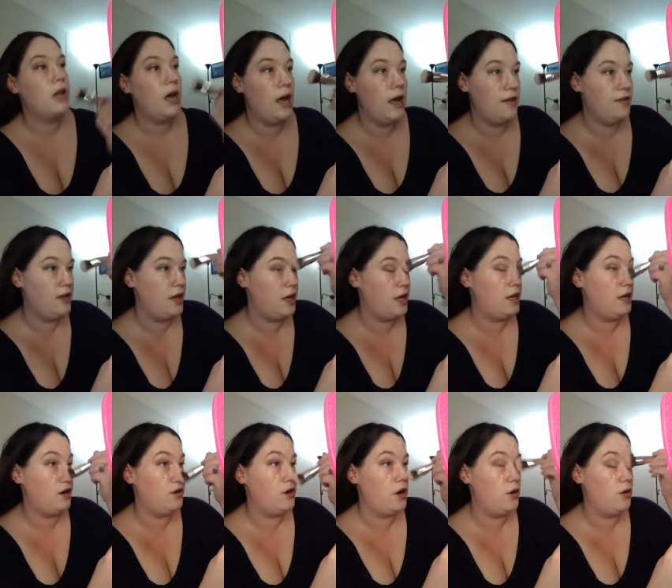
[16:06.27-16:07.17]
And then
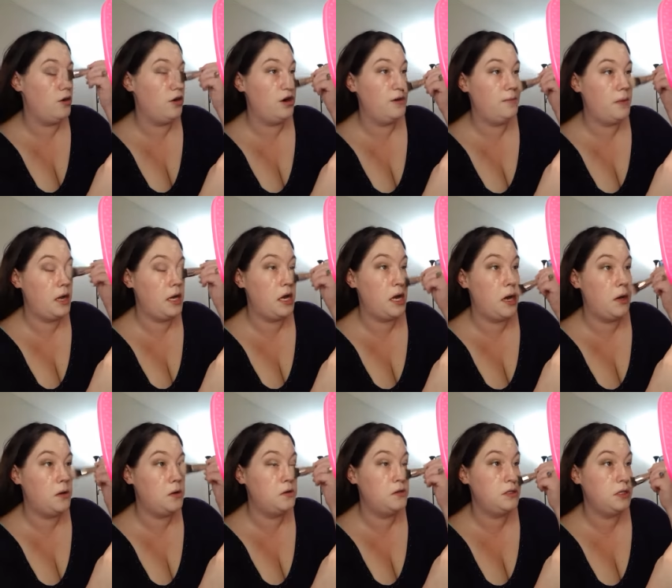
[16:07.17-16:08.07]
I'll go on my
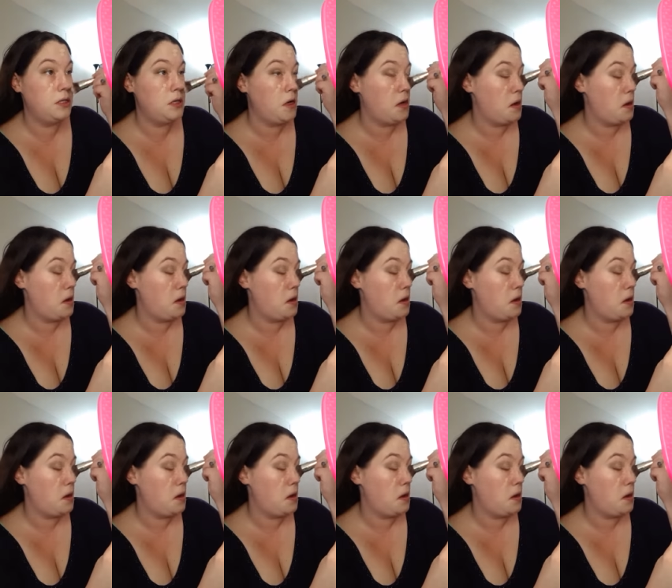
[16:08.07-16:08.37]
nose.